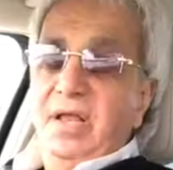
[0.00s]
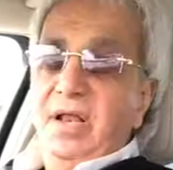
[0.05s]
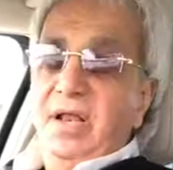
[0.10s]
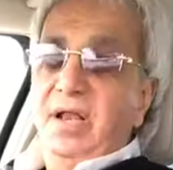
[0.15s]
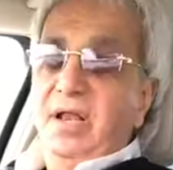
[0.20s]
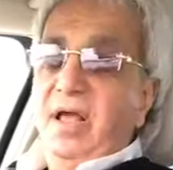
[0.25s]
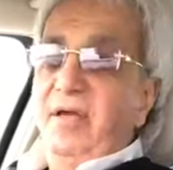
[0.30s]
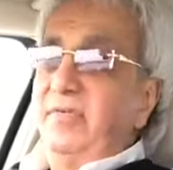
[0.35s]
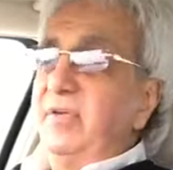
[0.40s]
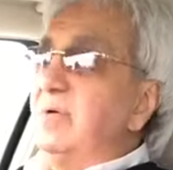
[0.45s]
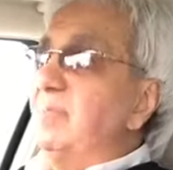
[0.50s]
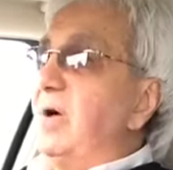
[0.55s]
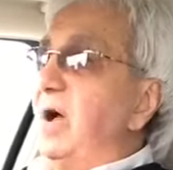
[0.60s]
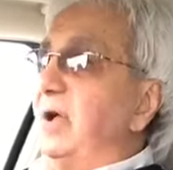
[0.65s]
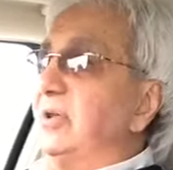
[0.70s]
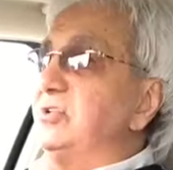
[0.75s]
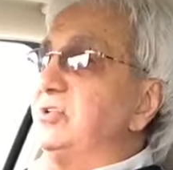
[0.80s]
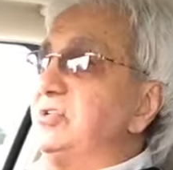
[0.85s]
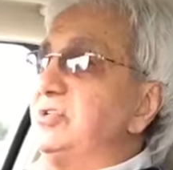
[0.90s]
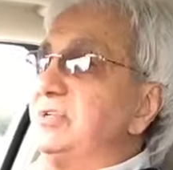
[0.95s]
Love you
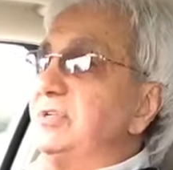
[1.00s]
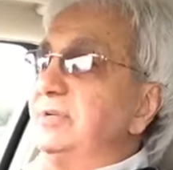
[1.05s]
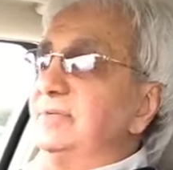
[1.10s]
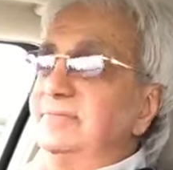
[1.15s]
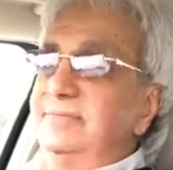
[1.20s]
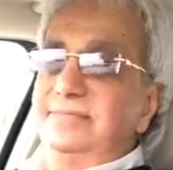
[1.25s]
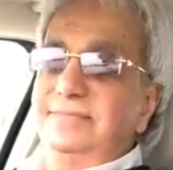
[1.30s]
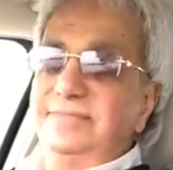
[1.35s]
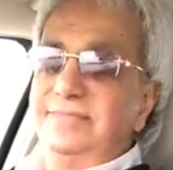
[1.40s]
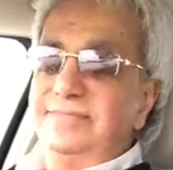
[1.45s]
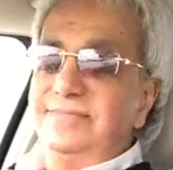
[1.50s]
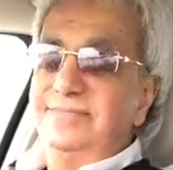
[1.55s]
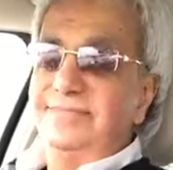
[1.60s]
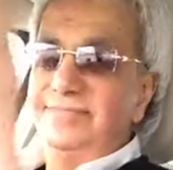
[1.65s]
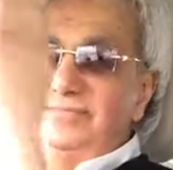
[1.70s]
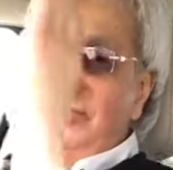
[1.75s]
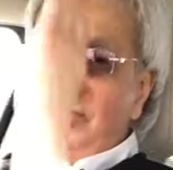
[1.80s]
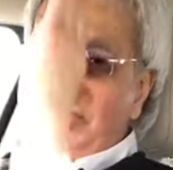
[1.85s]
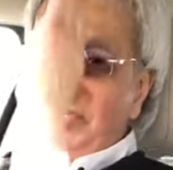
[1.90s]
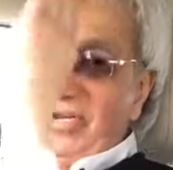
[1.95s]
much.
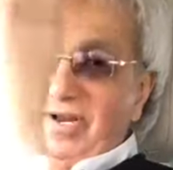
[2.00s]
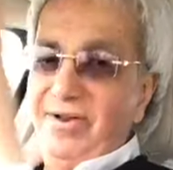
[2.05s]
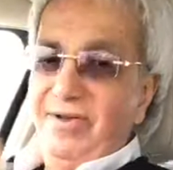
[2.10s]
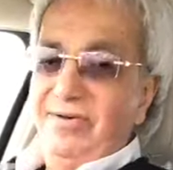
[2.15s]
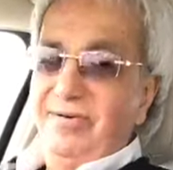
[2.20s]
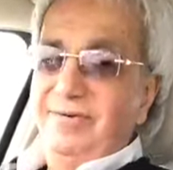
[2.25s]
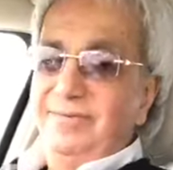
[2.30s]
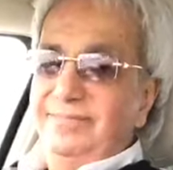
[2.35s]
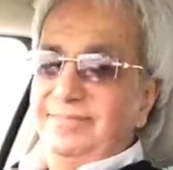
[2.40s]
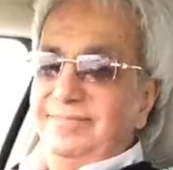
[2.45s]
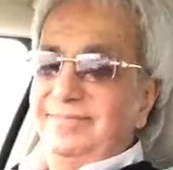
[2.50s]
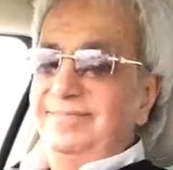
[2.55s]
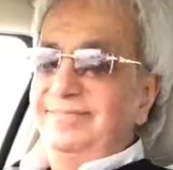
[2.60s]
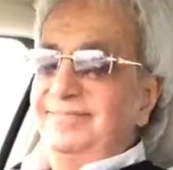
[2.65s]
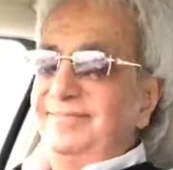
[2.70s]
Shalom.